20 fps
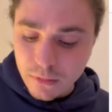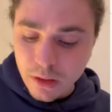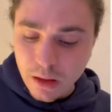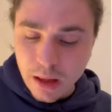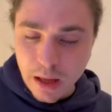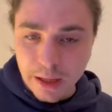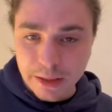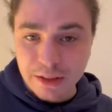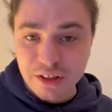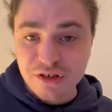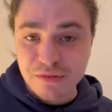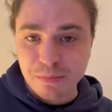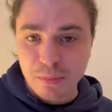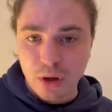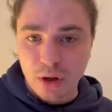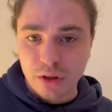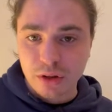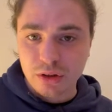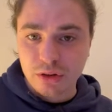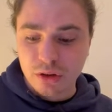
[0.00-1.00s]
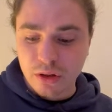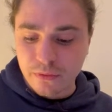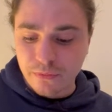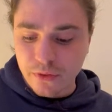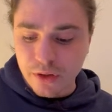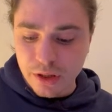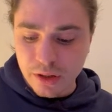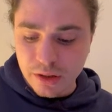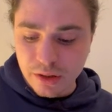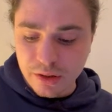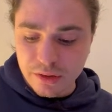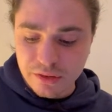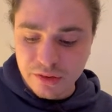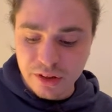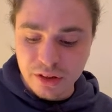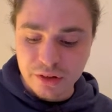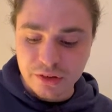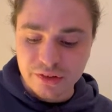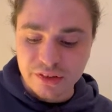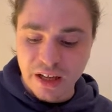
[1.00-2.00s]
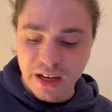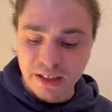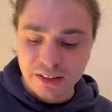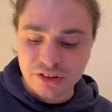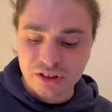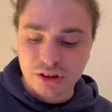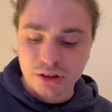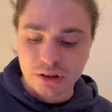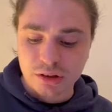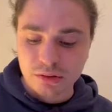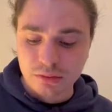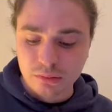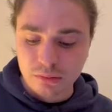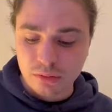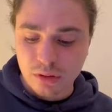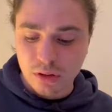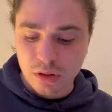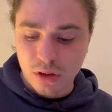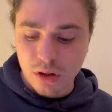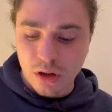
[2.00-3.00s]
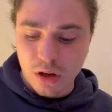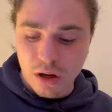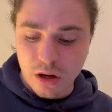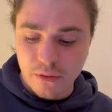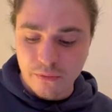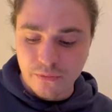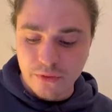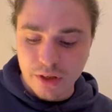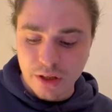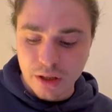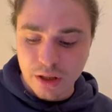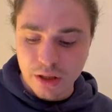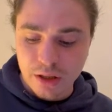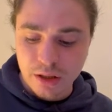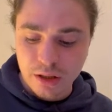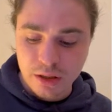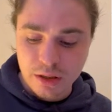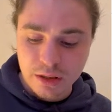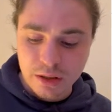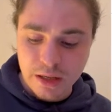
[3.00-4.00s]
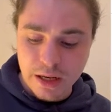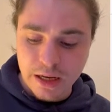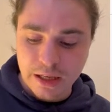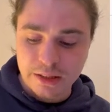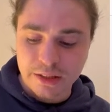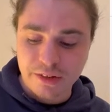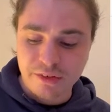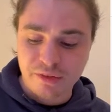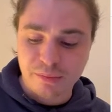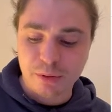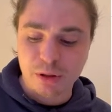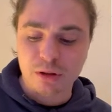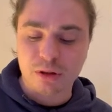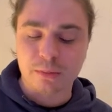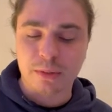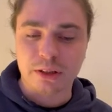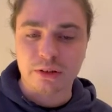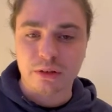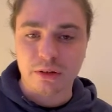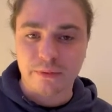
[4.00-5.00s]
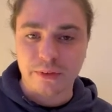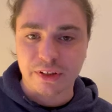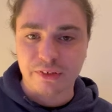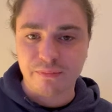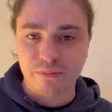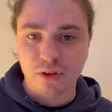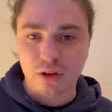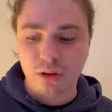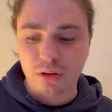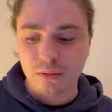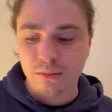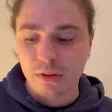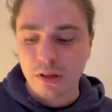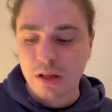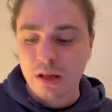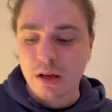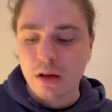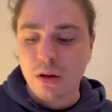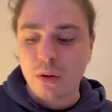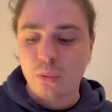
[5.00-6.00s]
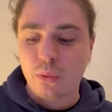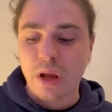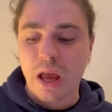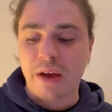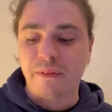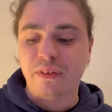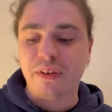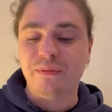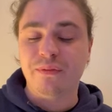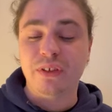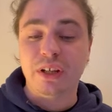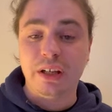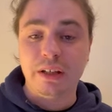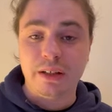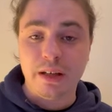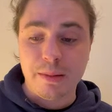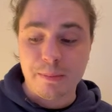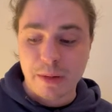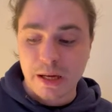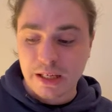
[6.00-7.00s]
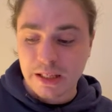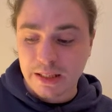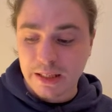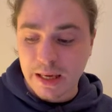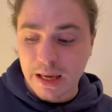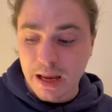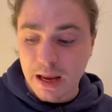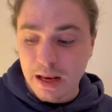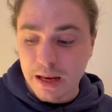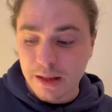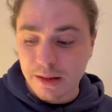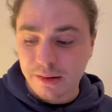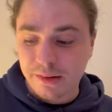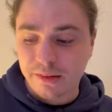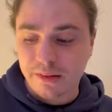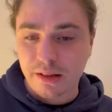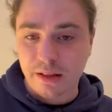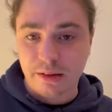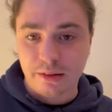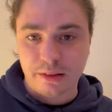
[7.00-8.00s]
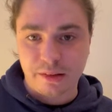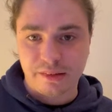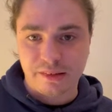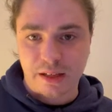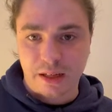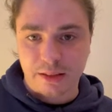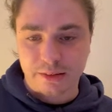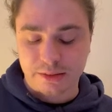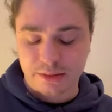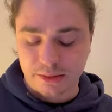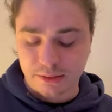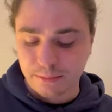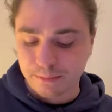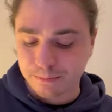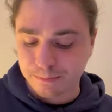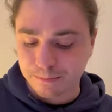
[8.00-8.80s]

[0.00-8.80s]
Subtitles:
At each point of the zero section of the negative spinor bundle of S4, we have infinitely many Cayleys intersecting.